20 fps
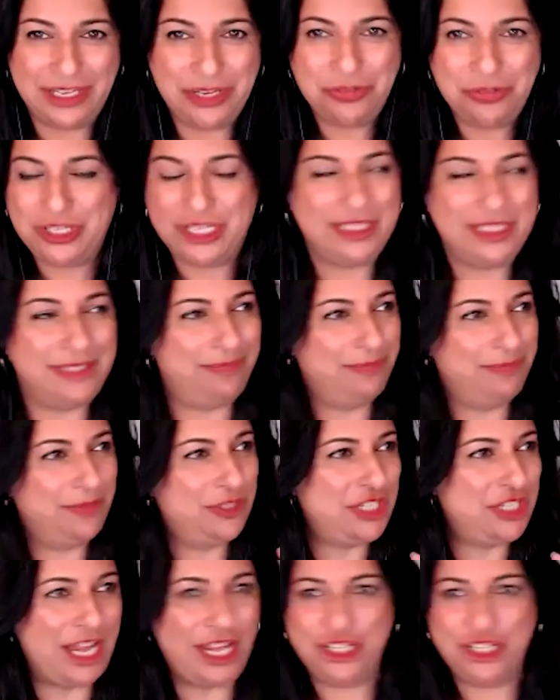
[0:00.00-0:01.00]
You just
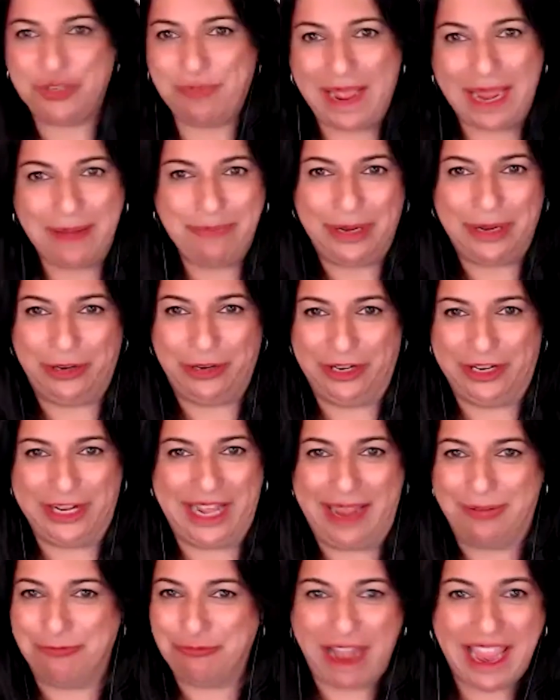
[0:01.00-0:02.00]
changed my
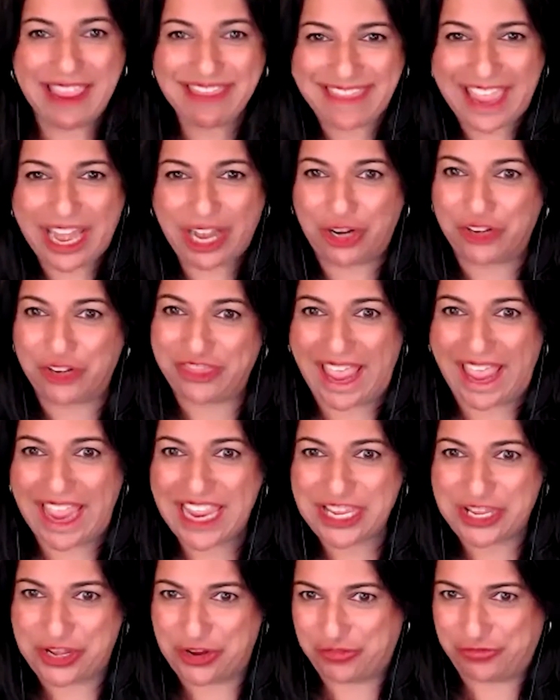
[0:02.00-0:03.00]
paradigm right there.
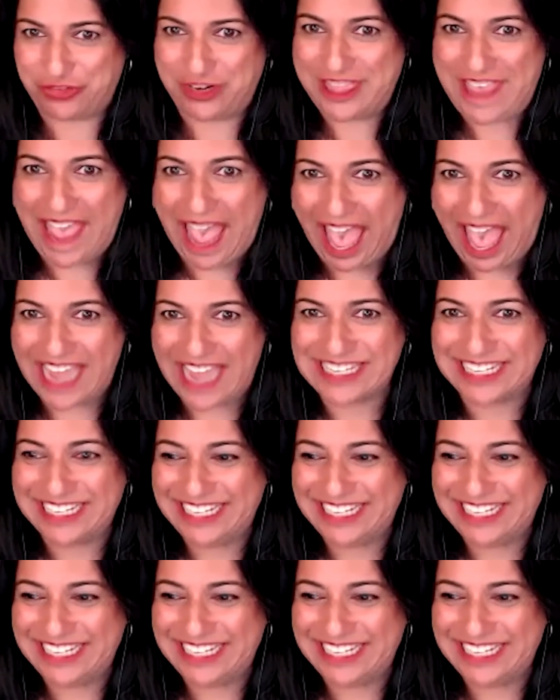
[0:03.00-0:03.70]
Thank you for that. well,